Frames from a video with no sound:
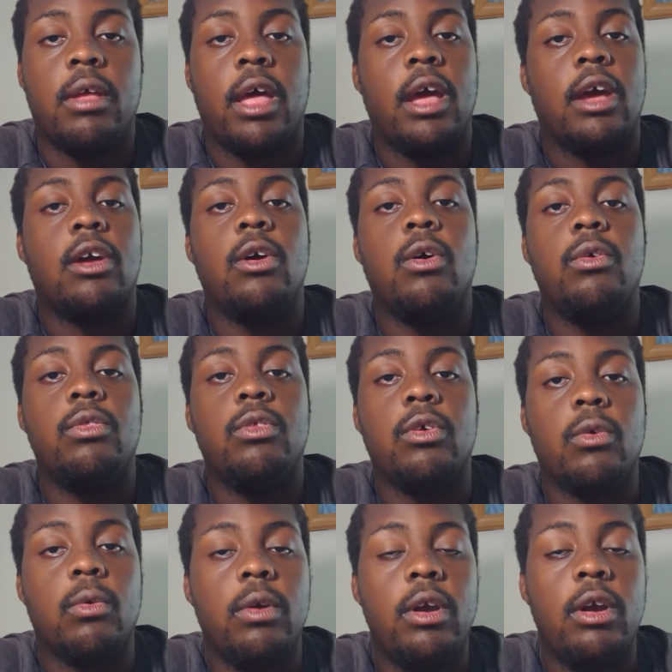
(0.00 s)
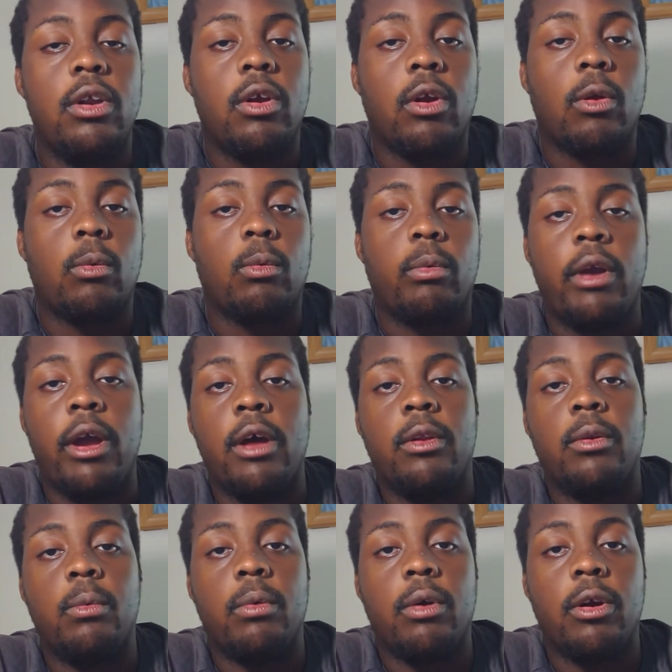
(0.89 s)
echoed the creed heard
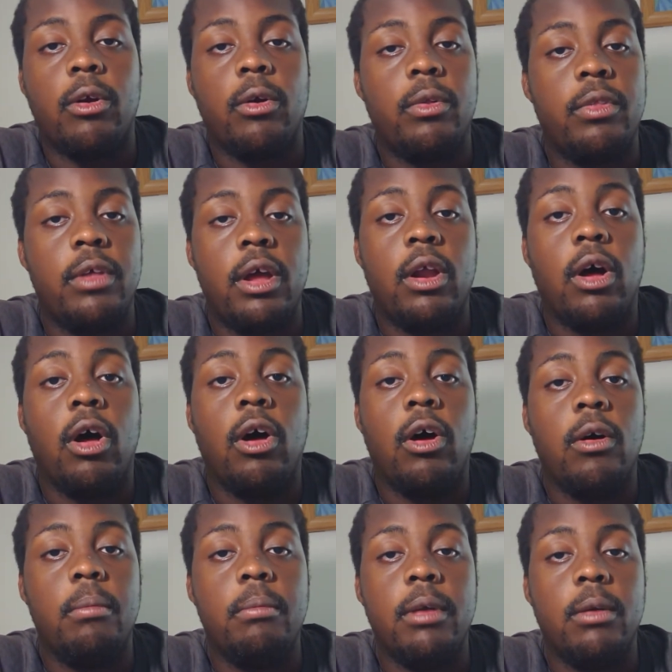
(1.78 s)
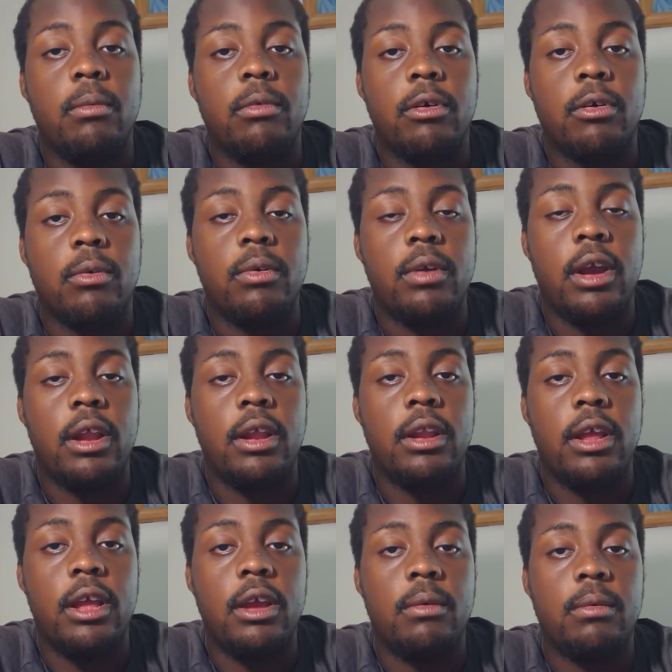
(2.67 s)
around the world that all men were
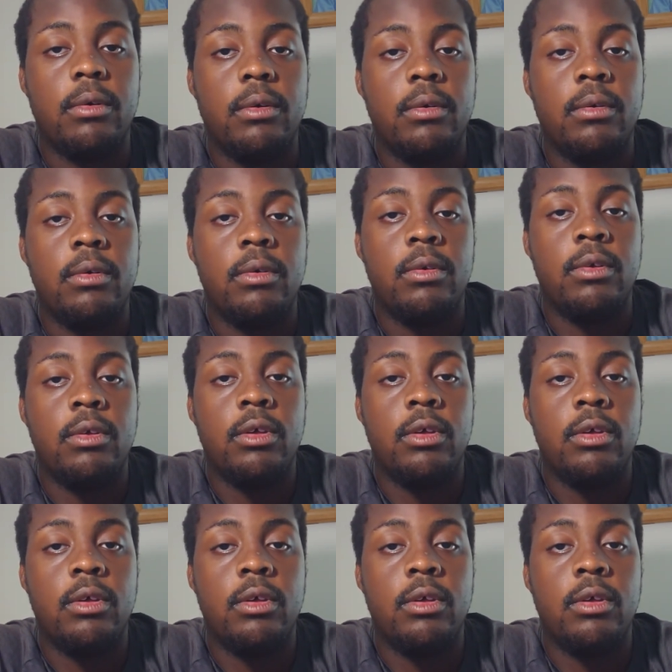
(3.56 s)
created equal.